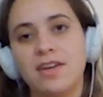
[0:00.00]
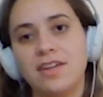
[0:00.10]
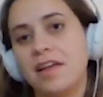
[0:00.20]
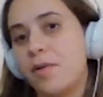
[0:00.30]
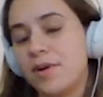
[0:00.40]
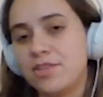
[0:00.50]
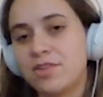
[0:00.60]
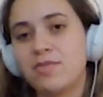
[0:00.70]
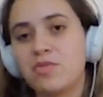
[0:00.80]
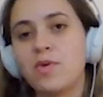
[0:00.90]
And now I
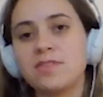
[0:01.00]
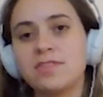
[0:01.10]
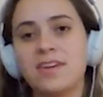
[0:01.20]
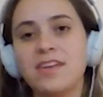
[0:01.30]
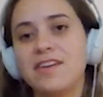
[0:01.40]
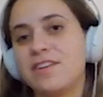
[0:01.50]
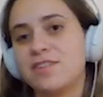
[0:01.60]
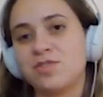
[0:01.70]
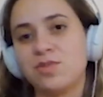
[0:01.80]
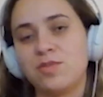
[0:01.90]
travel once a year.
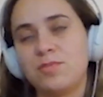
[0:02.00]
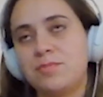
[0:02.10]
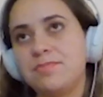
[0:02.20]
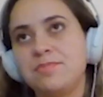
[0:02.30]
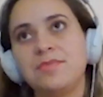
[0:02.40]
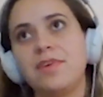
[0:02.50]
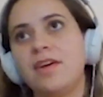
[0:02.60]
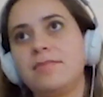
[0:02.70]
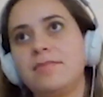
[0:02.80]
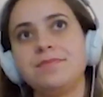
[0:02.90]
So
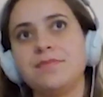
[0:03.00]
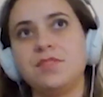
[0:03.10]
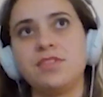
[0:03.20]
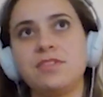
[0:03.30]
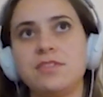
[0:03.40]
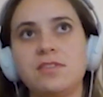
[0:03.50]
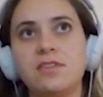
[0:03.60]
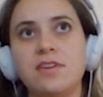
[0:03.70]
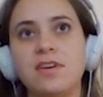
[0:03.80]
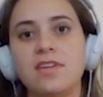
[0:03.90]
yeah, just
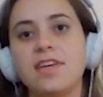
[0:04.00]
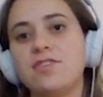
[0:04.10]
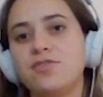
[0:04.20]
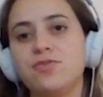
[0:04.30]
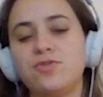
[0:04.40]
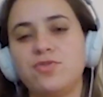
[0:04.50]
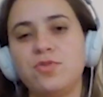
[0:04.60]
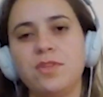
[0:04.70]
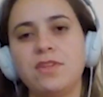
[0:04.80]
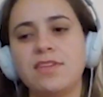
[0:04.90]
get used to it.